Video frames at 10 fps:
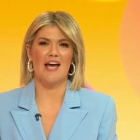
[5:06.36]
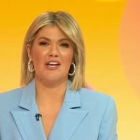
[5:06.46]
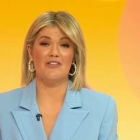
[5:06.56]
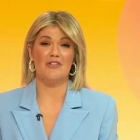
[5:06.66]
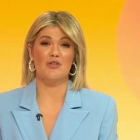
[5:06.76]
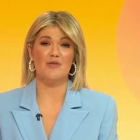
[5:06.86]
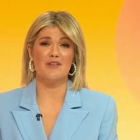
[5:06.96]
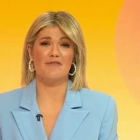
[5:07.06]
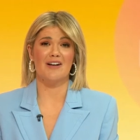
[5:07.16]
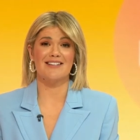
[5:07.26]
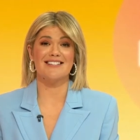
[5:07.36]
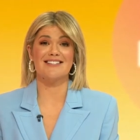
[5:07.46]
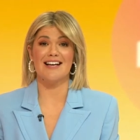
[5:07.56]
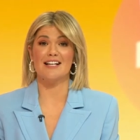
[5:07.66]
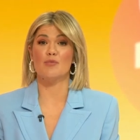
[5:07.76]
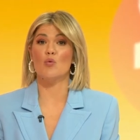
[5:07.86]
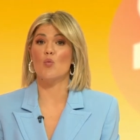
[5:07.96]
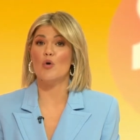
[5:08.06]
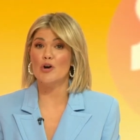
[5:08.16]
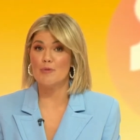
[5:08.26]
You can also find a sustainable
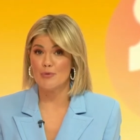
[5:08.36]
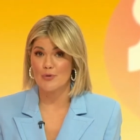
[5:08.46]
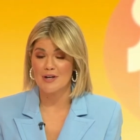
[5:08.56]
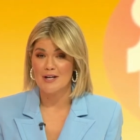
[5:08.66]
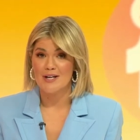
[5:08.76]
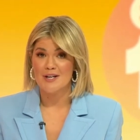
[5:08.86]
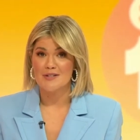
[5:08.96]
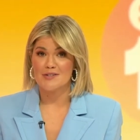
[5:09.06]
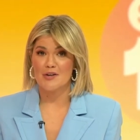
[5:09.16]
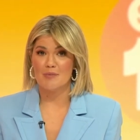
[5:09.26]
workbook so